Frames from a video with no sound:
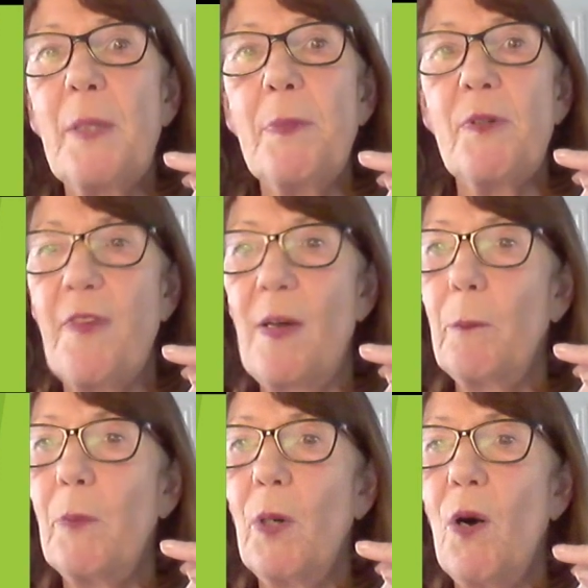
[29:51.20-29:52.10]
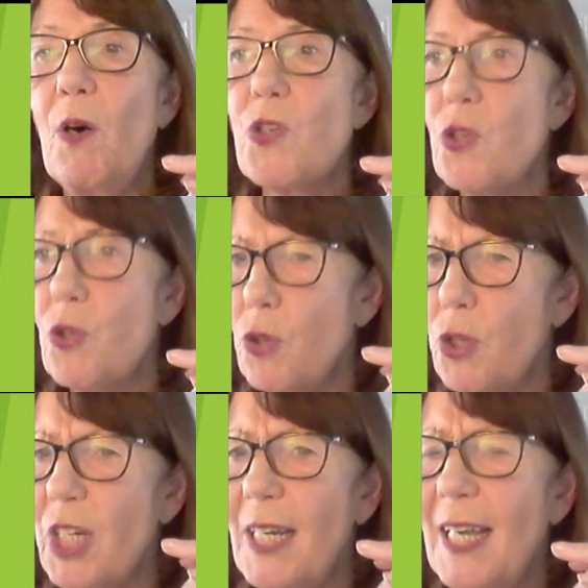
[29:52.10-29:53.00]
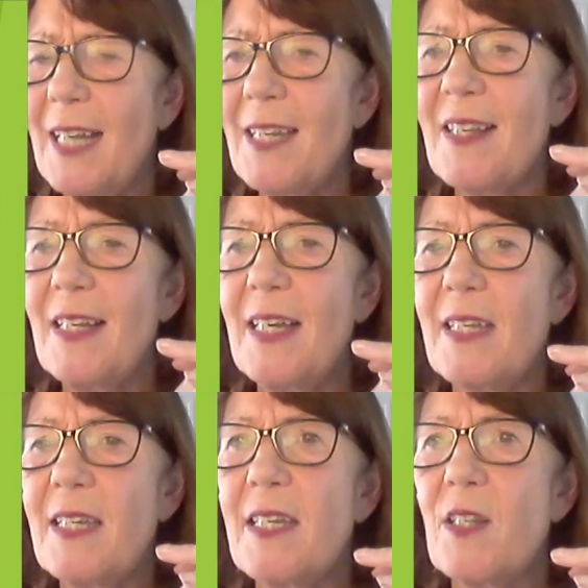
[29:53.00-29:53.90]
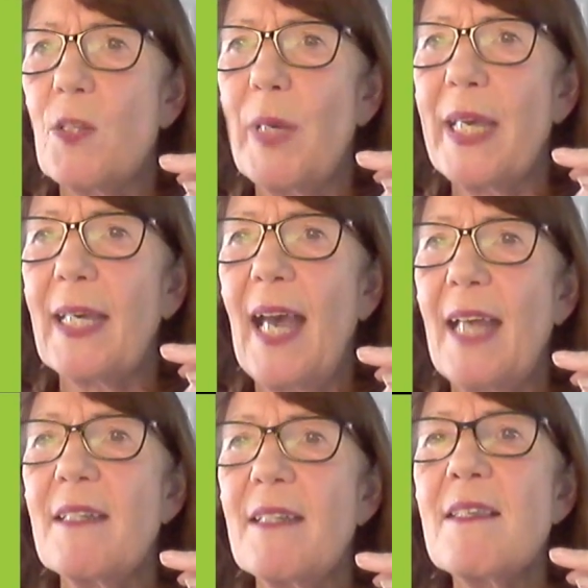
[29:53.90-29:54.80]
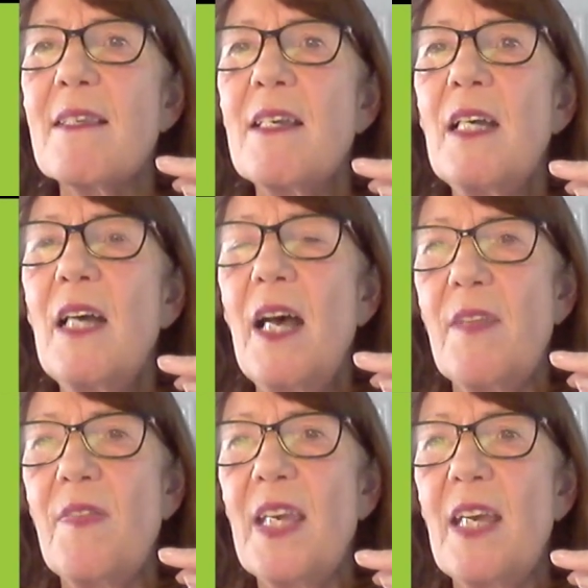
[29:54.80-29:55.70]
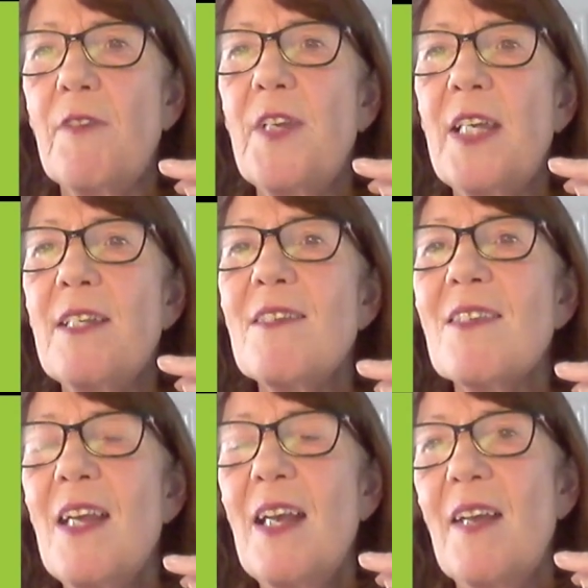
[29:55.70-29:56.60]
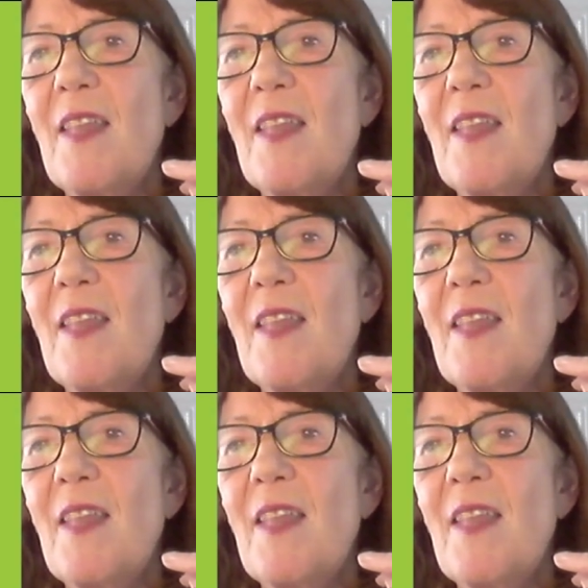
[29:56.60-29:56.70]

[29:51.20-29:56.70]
people felt more socially isolated at the weekends and in the evenings,